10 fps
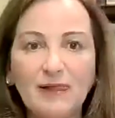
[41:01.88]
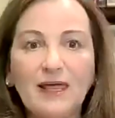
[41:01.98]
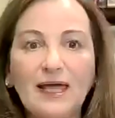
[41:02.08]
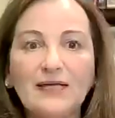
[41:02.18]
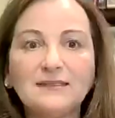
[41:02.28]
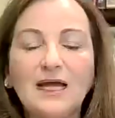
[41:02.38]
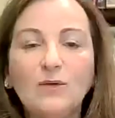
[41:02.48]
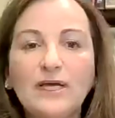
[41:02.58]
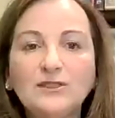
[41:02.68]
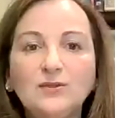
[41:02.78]
And I
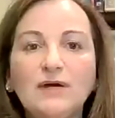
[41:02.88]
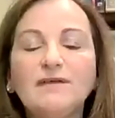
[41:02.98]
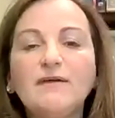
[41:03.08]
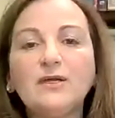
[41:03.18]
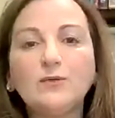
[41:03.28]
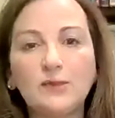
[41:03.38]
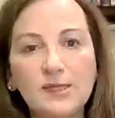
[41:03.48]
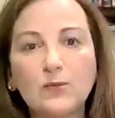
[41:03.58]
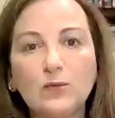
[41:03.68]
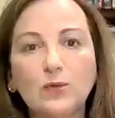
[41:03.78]
went to a very good
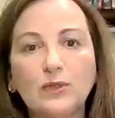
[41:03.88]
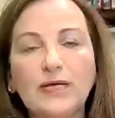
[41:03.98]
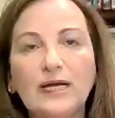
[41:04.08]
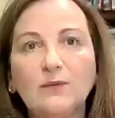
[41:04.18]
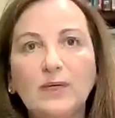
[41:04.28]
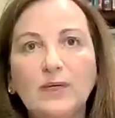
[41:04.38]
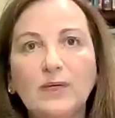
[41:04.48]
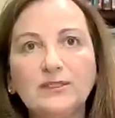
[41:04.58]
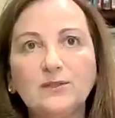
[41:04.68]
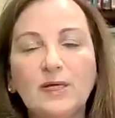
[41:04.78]
school. I
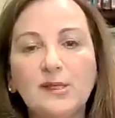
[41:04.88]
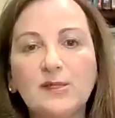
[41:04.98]
went to a